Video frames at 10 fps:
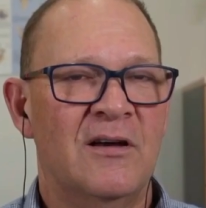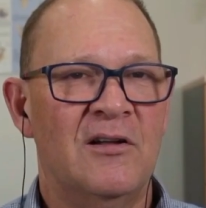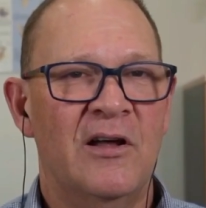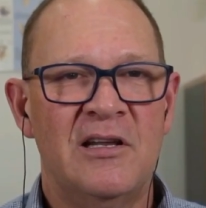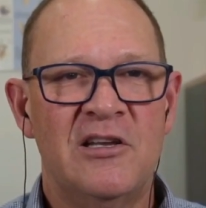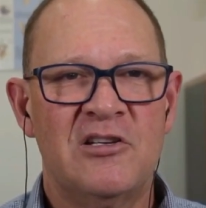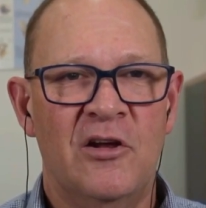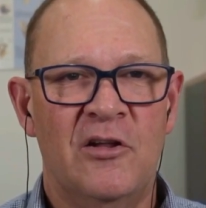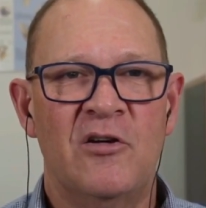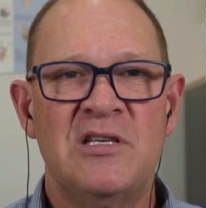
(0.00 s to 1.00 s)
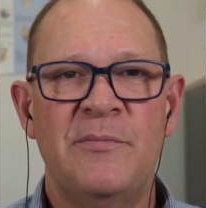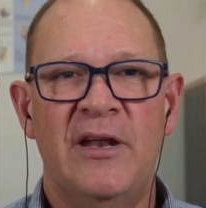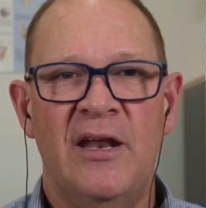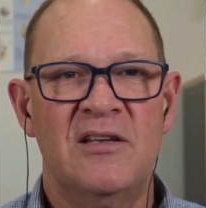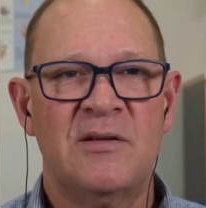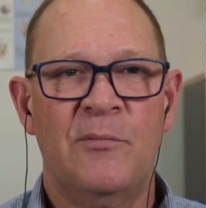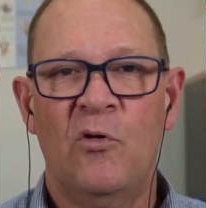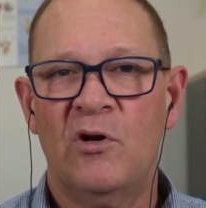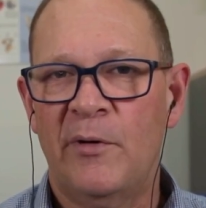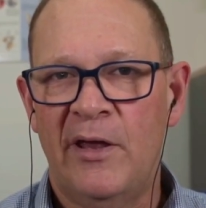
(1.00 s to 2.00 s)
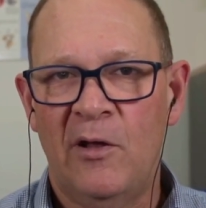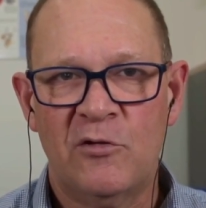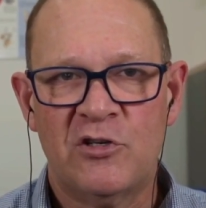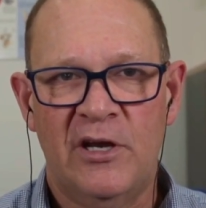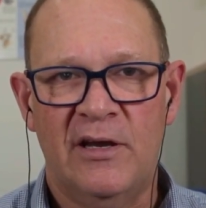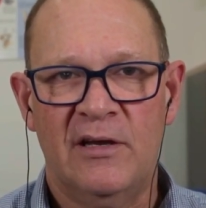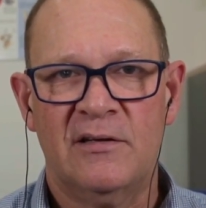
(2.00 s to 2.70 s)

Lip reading: like to let you know that Aussie MedEd is supported by HealthShare.